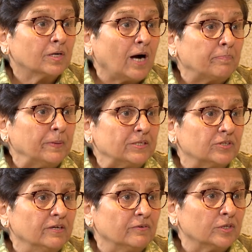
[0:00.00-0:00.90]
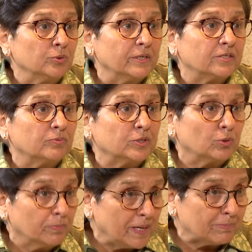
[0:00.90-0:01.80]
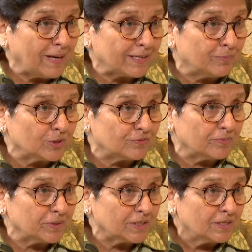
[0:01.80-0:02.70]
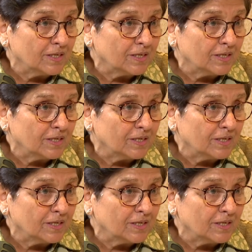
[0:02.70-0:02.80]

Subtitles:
carpentry unit which could make blackboards for me.